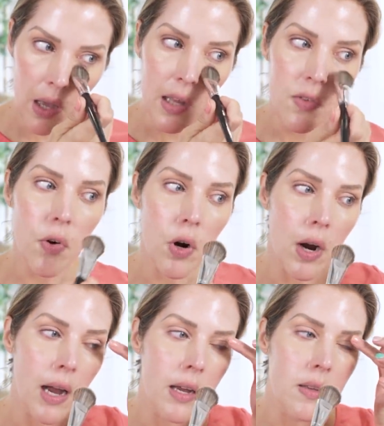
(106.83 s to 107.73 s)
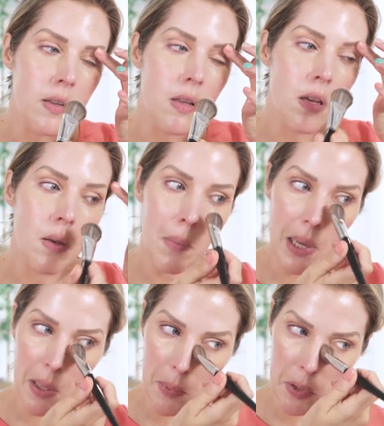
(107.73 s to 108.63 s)
As far as
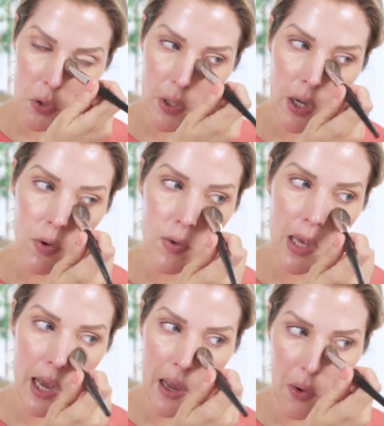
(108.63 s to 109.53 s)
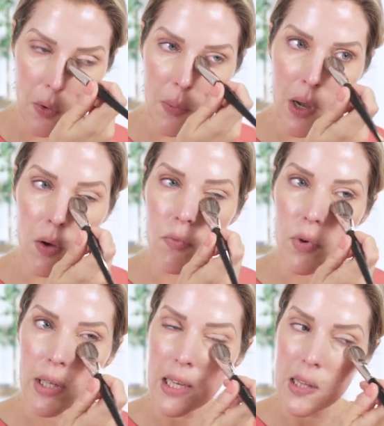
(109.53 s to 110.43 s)
makeup artistry goes, I own my own
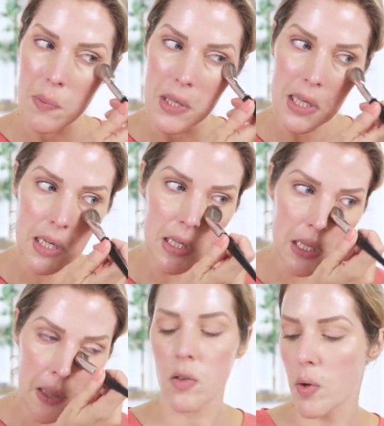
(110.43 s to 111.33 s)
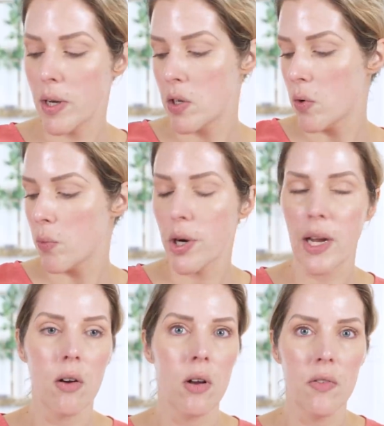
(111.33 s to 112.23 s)
freelance business. So I don't work
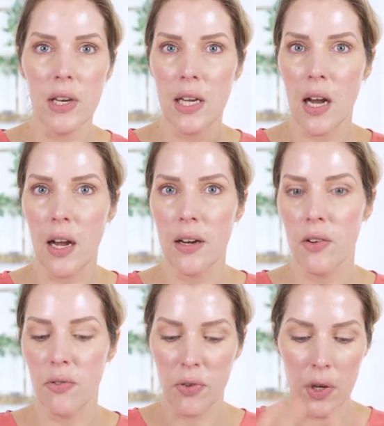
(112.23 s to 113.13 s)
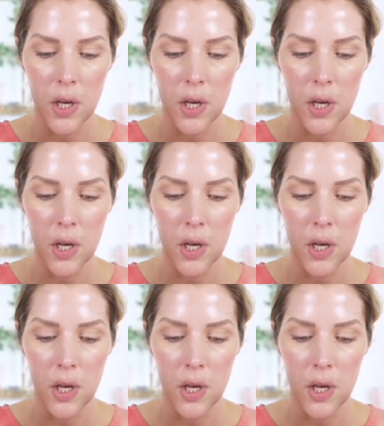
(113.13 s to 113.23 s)
out of any kind of